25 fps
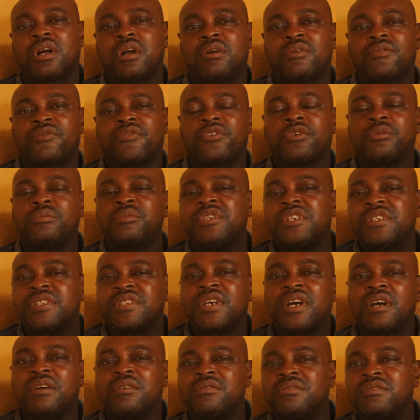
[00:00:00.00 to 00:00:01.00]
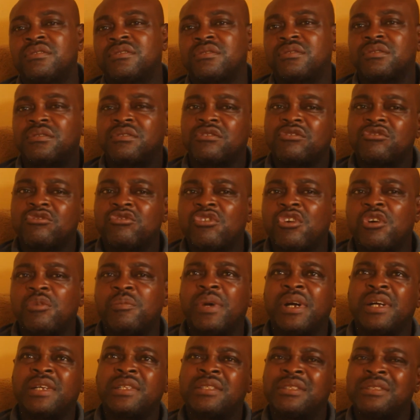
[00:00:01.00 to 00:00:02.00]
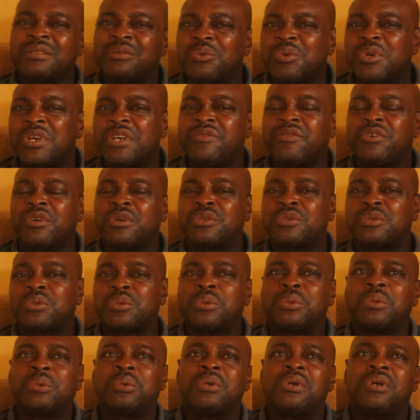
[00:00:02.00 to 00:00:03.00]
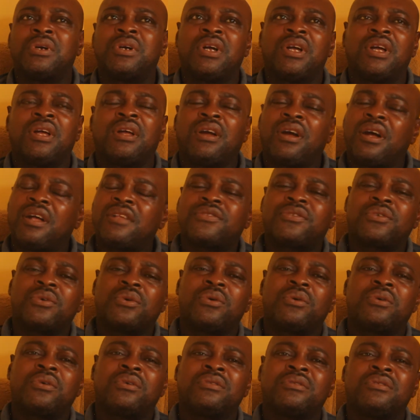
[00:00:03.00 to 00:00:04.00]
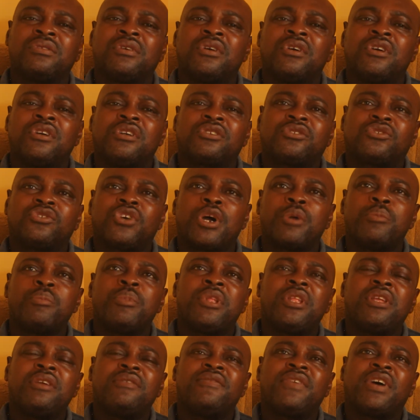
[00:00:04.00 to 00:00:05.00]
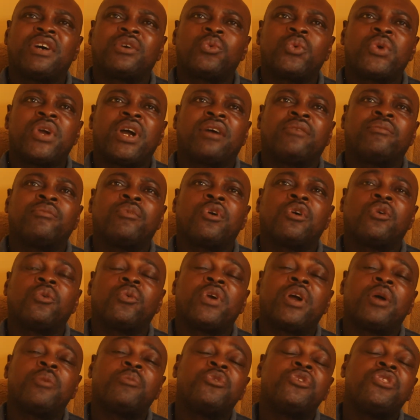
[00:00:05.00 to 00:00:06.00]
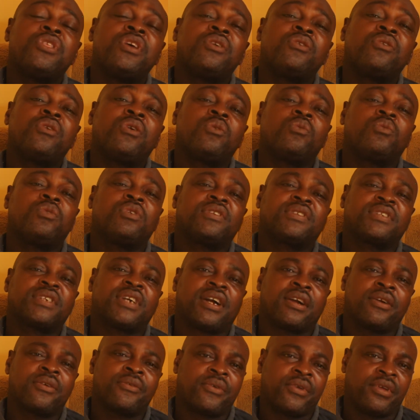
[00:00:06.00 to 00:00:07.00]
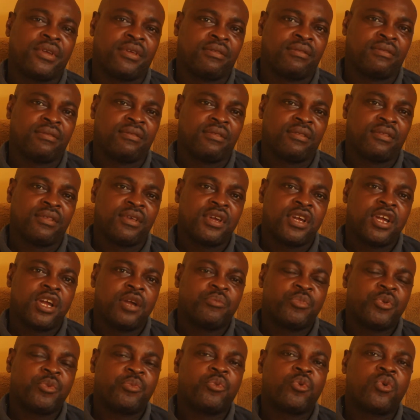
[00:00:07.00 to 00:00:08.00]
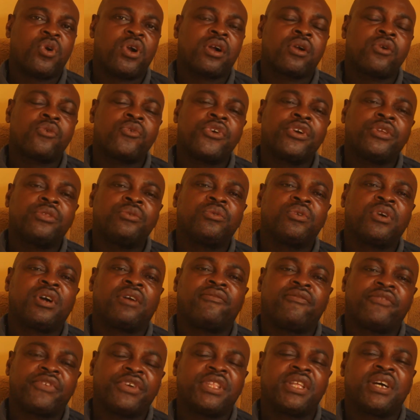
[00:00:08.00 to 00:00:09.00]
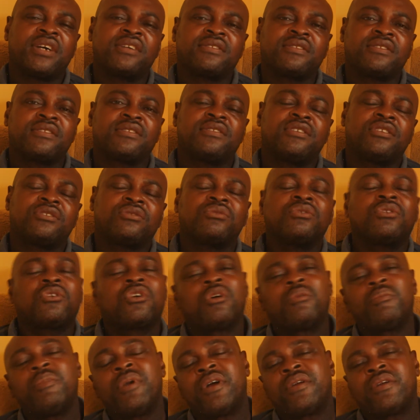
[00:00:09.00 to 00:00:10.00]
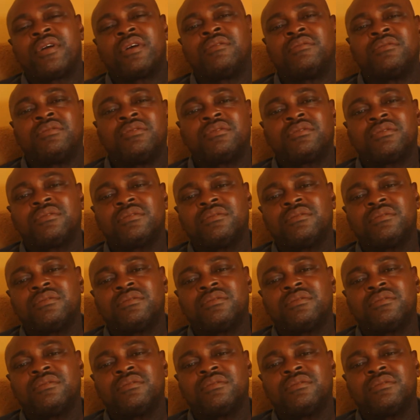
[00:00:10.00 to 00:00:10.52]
from his house to come and wave also, and so on. So I believe that the young ones are growing. People are going who have finances, they should come around.